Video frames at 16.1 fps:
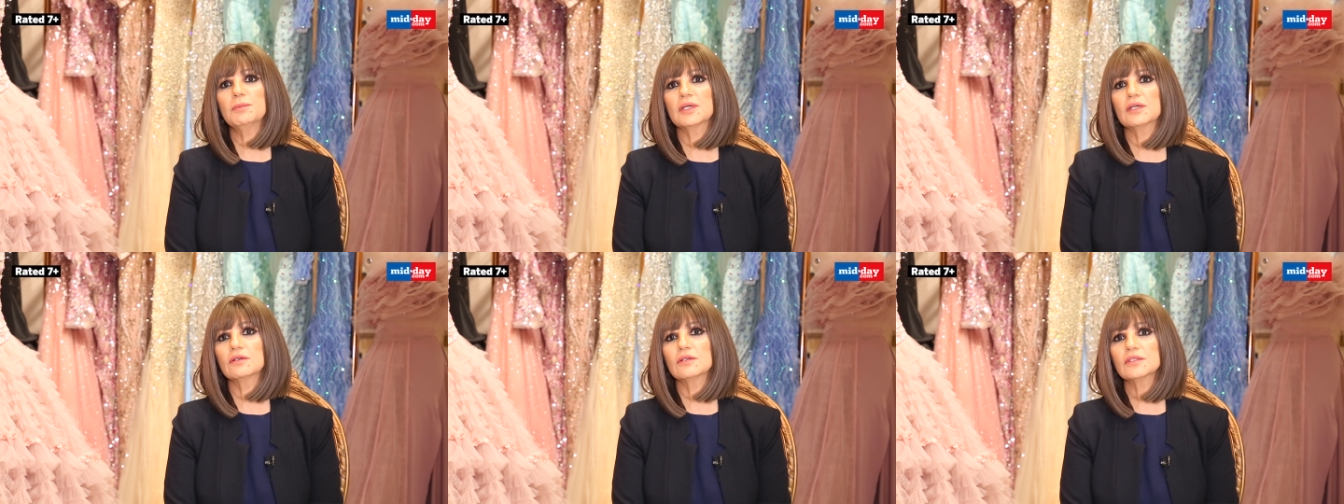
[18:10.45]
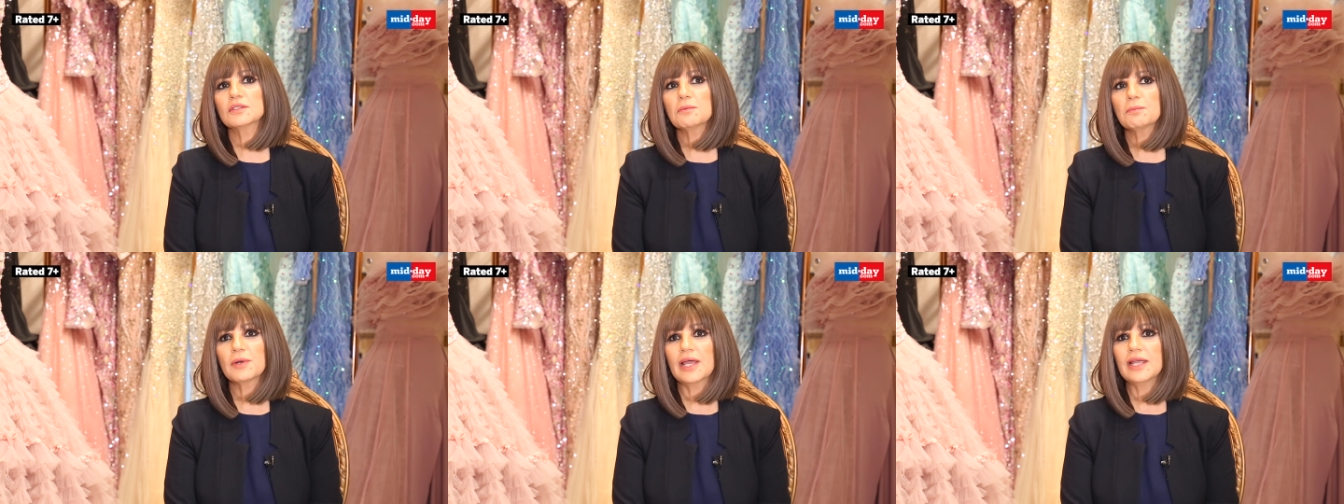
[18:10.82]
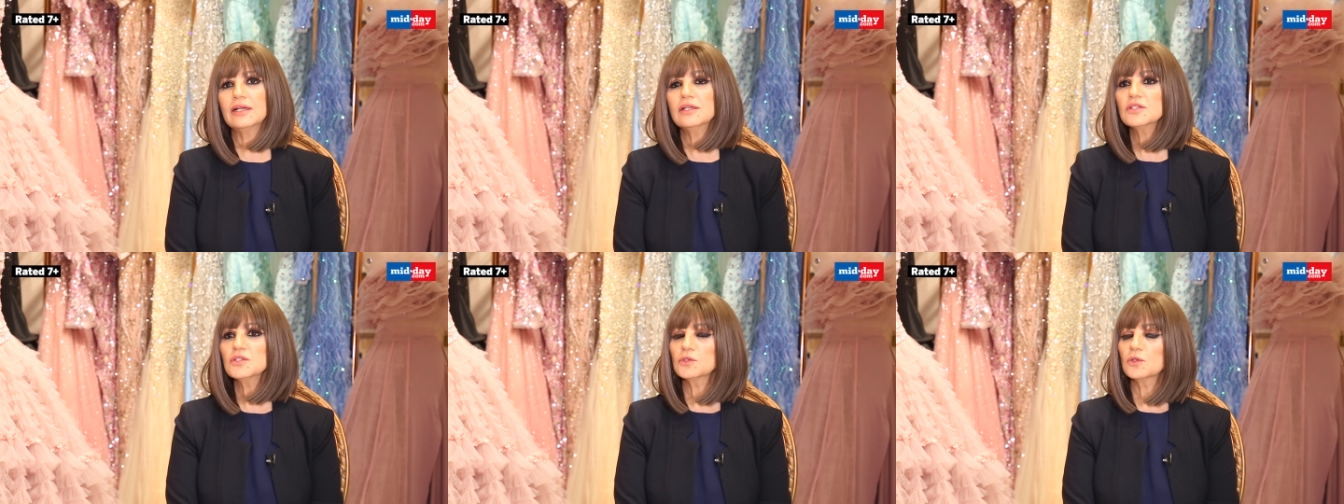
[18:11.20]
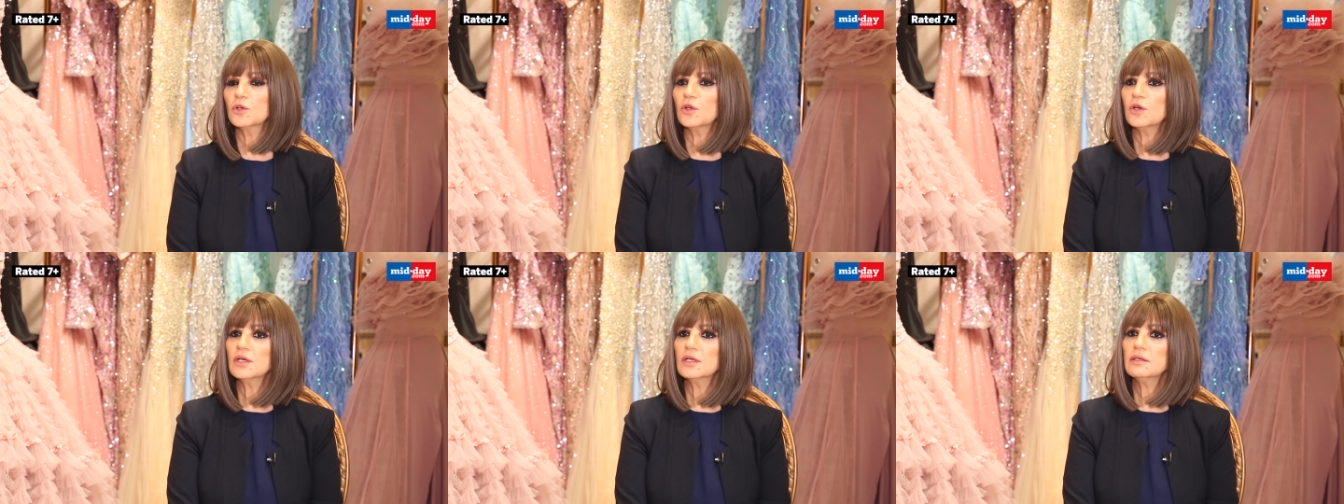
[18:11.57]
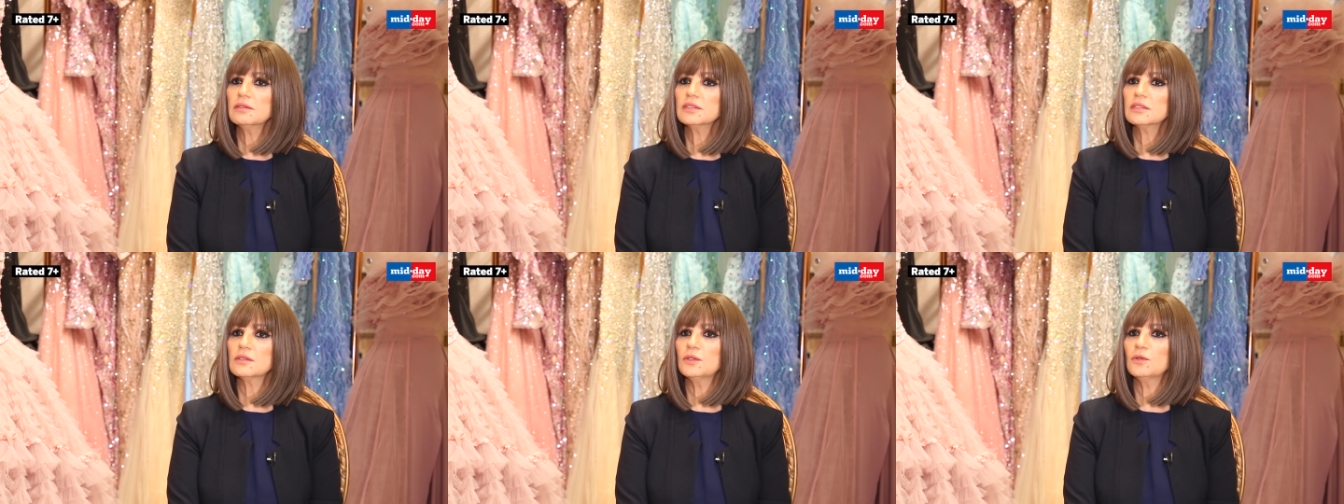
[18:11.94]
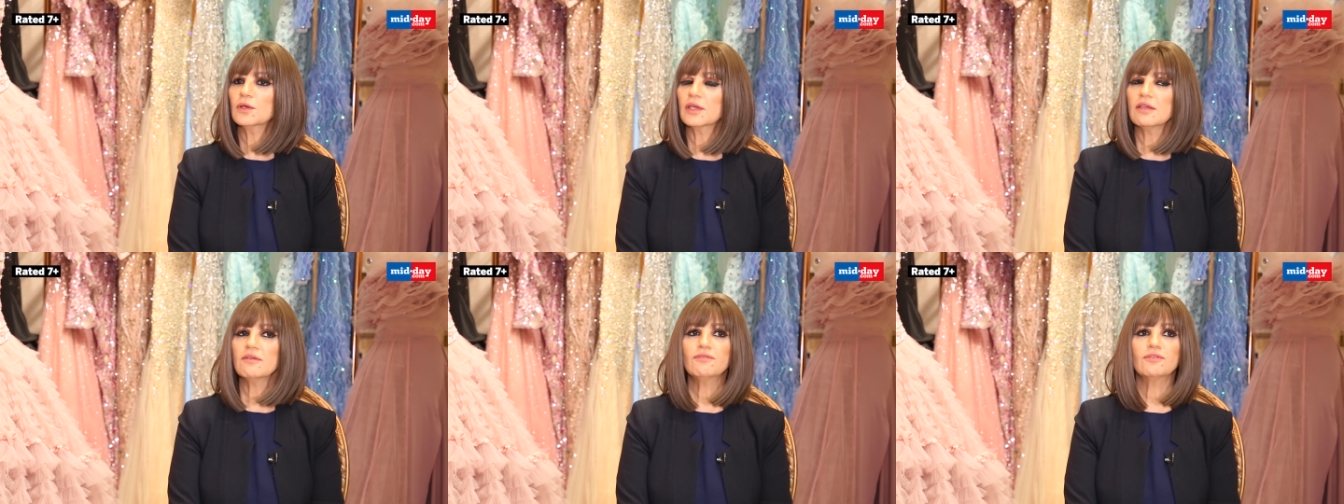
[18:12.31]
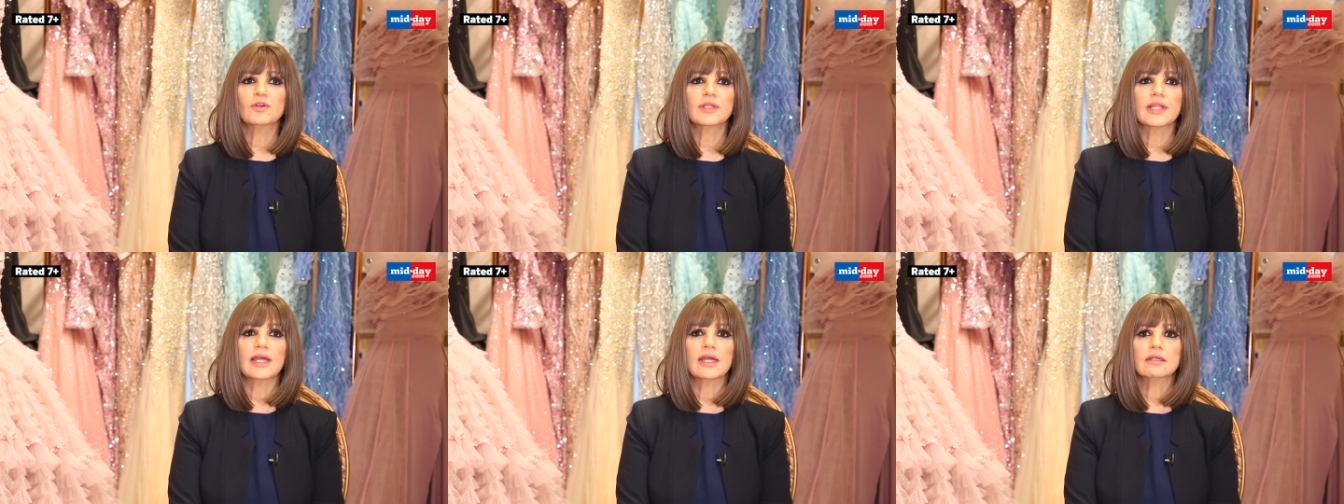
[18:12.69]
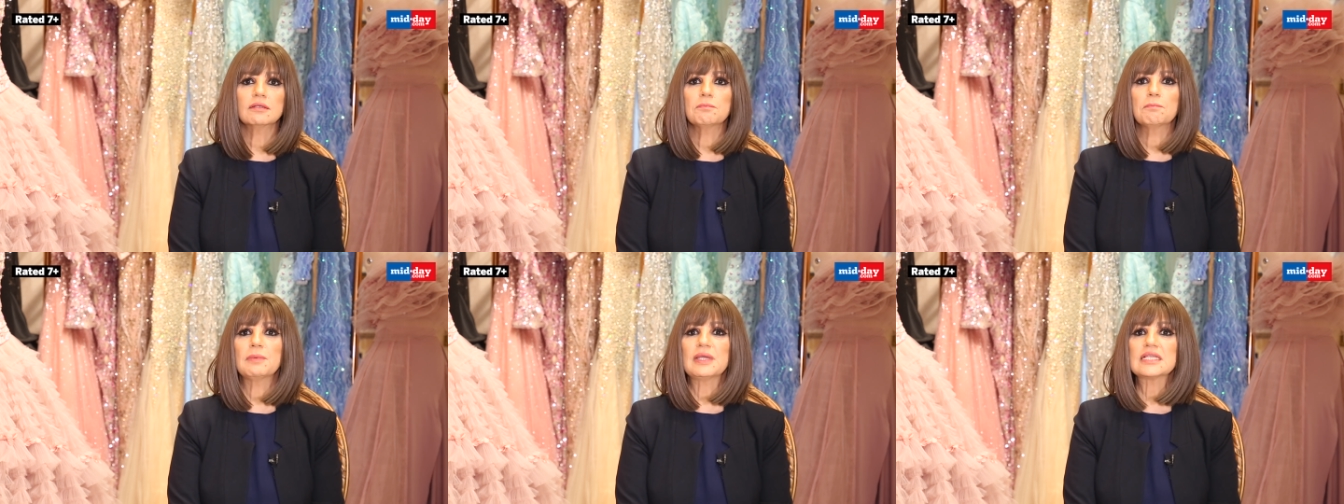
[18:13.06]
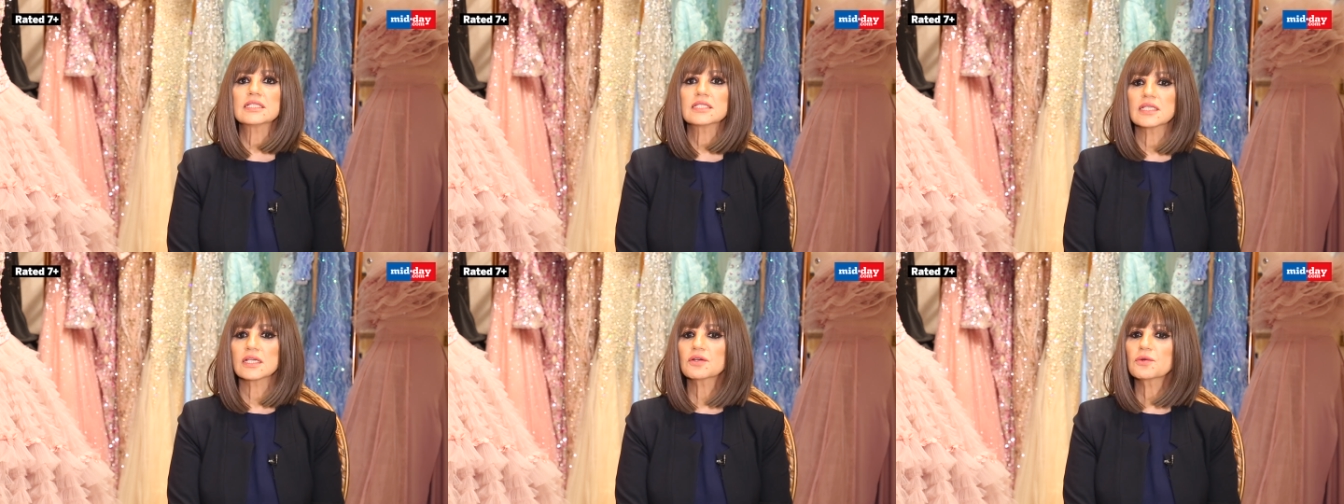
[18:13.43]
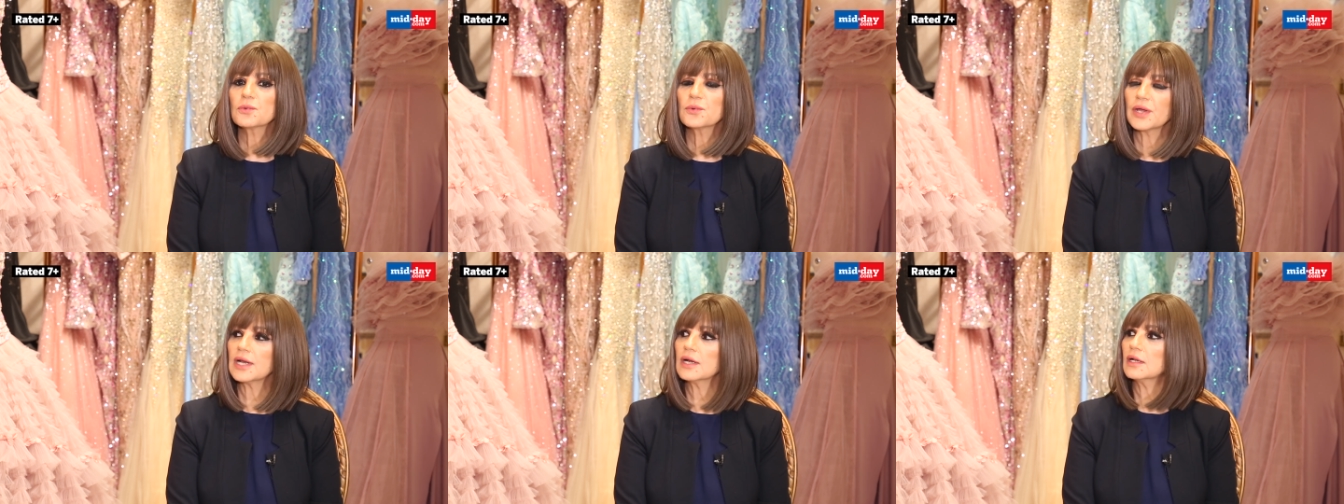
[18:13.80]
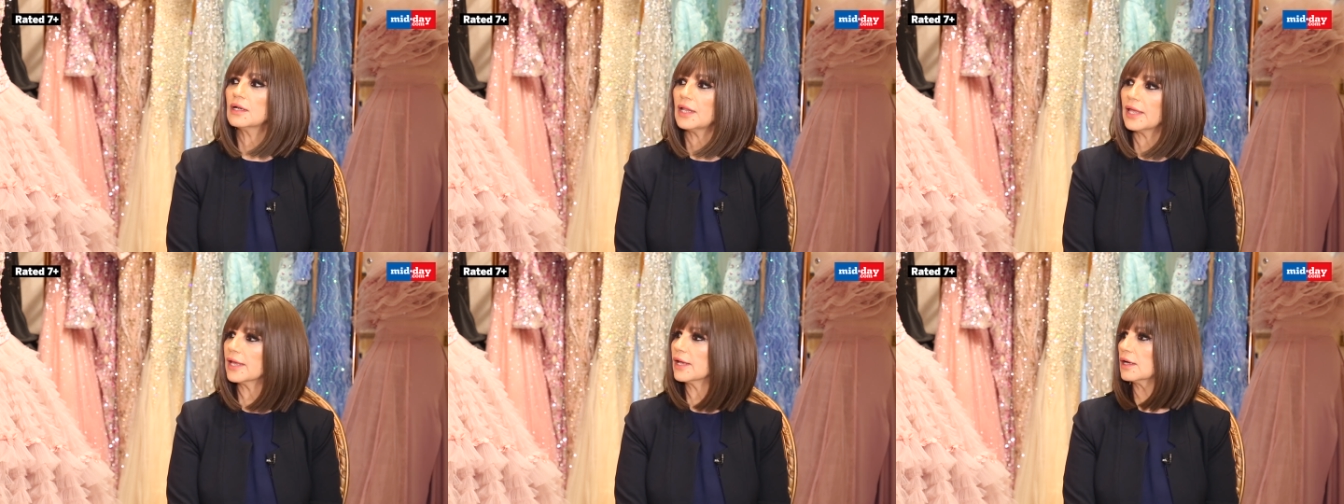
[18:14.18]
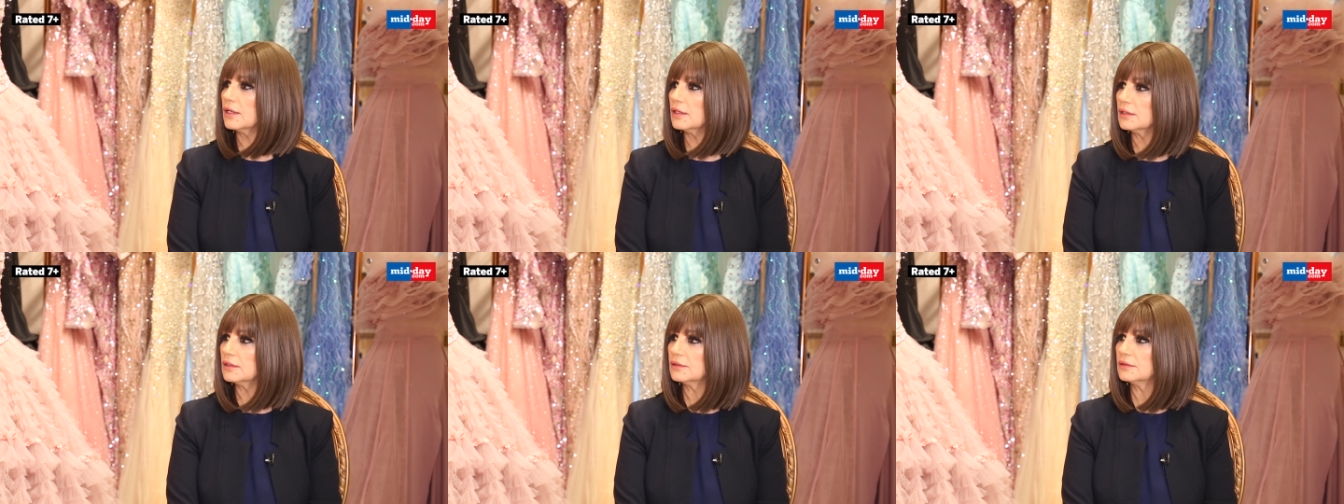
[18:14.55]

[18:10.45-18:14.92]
because the bride is no longer looking for that basic red lehenga.